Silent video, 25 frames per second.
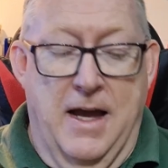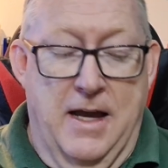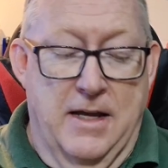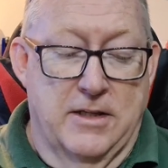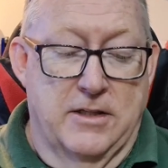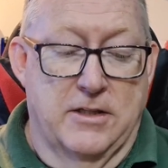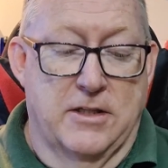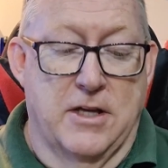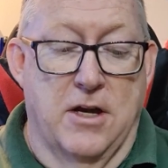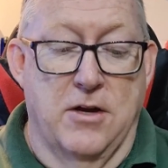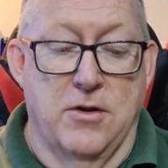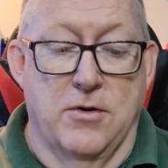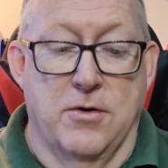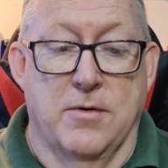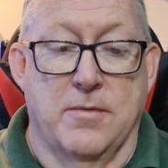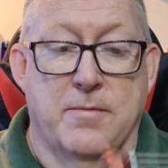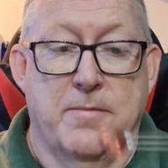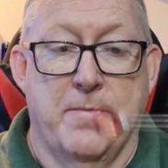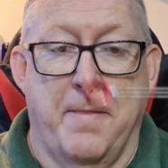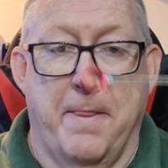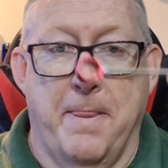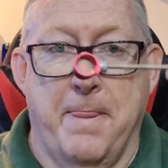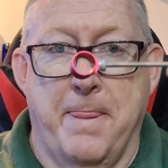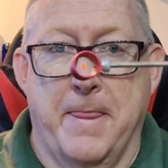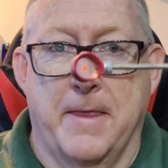So,
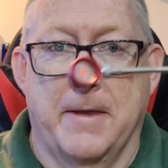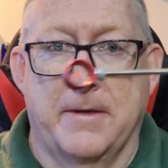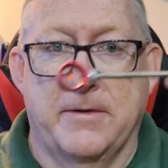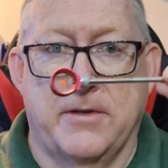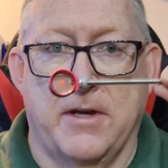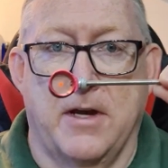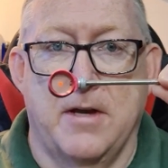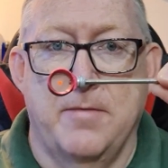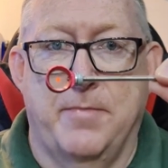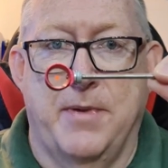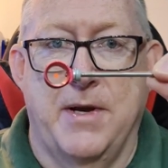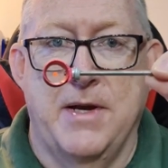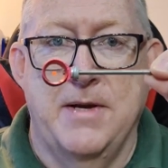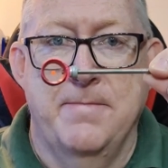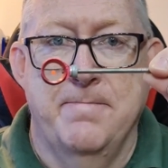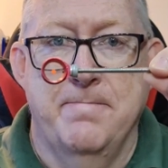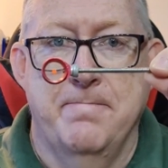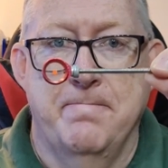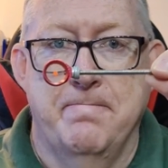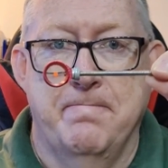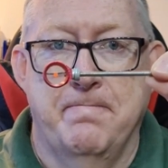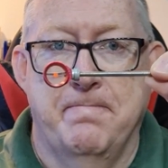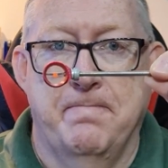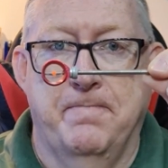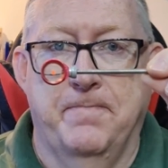sight pin,
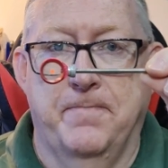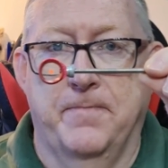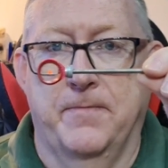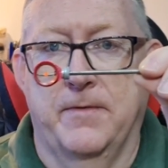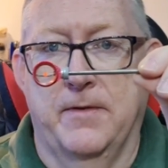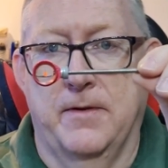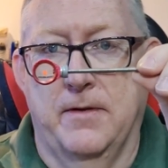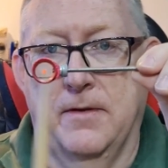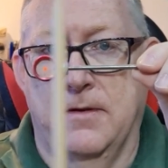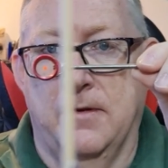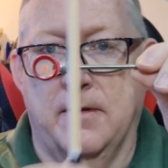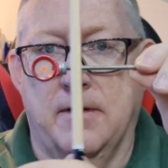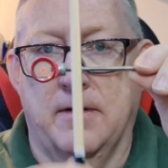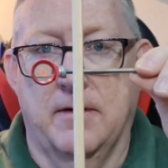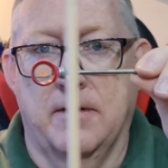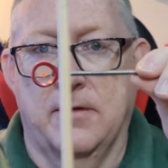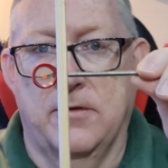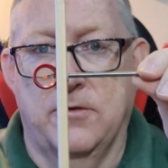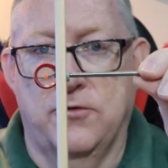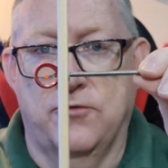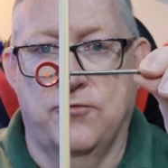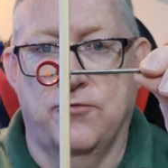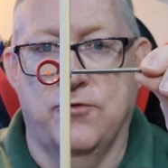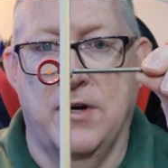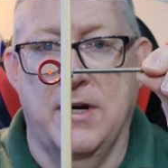
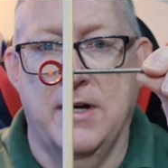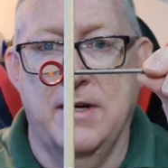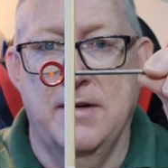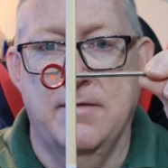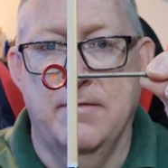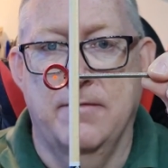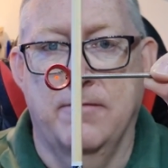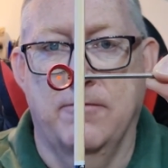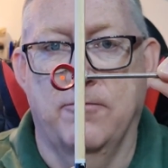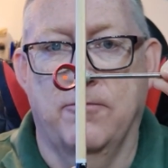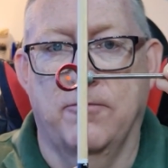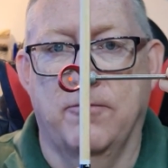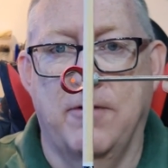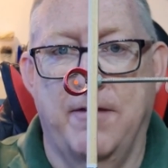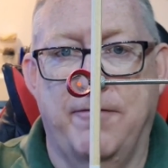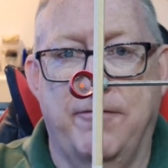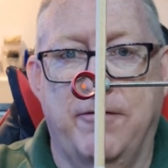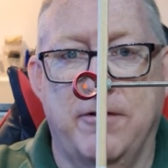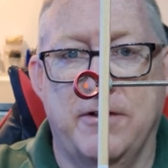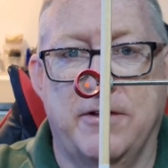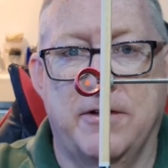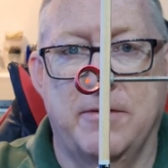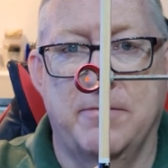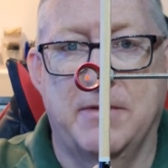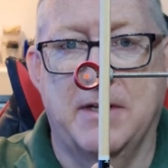string,
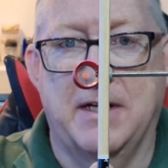reference them